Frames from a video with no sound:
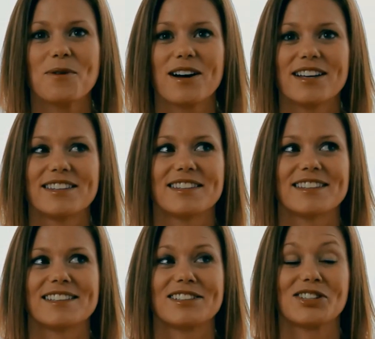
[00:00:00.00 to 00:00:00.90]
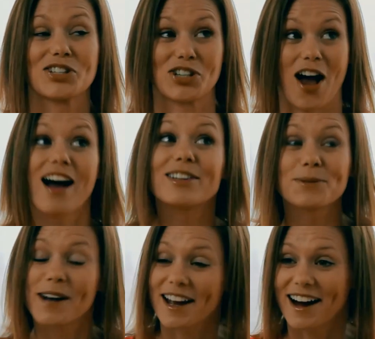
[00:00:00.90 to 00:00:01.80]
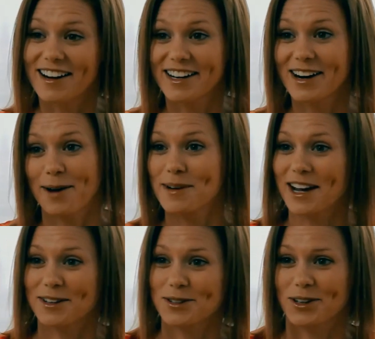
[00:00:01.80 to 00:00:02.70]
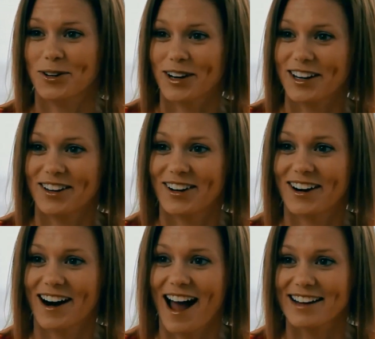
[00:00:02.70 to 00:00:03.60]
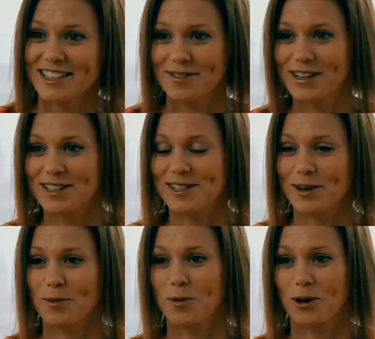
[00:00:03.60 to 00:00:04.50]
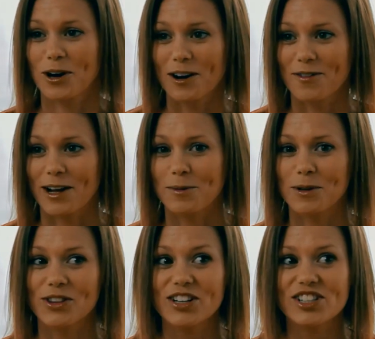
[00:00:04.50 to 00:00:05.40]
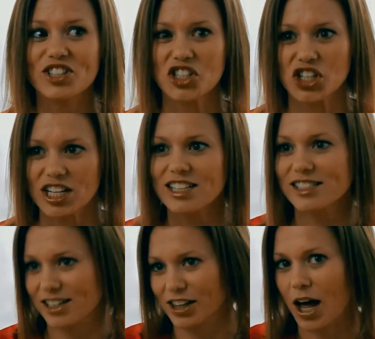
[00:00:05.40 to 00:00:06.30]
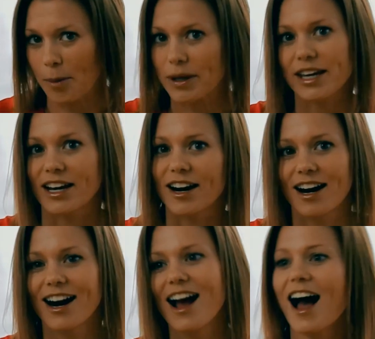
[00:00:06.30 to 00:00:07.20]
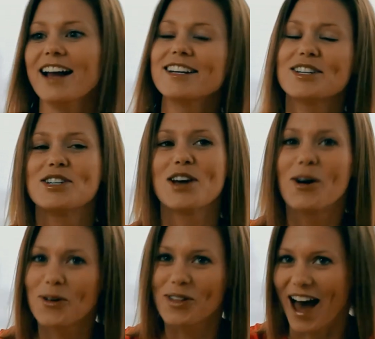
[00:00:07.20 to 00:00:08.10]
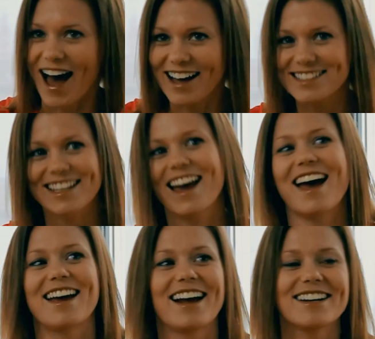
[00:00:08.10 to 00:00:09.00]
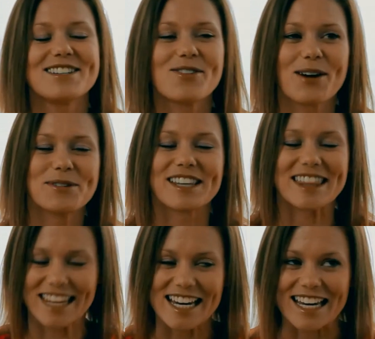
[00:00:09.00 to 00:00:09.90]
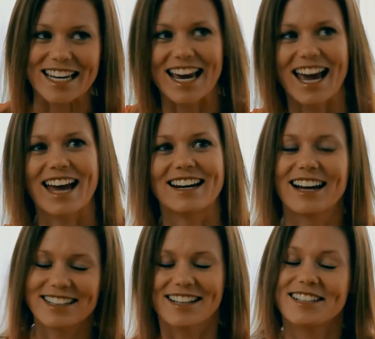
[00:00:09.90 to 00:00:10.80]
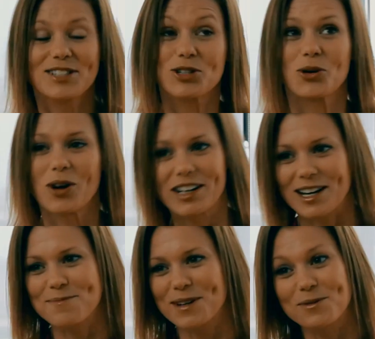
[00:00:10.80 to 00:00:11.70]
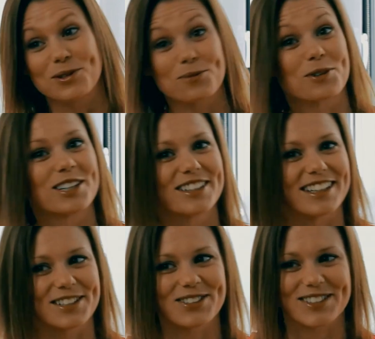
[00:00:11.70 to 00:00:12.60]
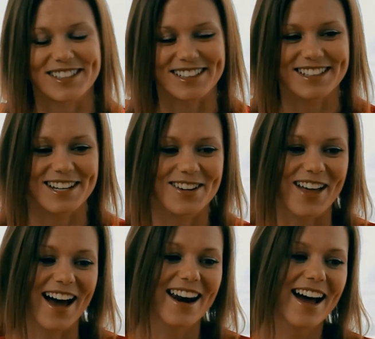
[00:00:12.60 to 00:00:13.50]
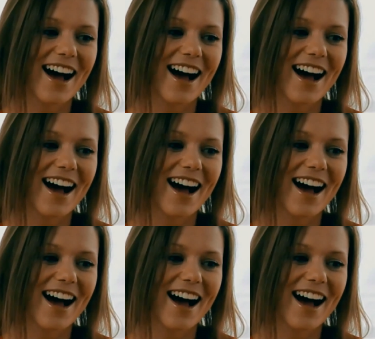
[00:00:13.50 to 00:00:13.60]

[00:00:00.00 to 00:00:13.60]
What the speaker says: was shocked when I got here how many extracurricular activities there were available. There's a cheese club here. I didn't know that. I didn't know that was a thing, and I didn't join it, but it was just really interesting to know that.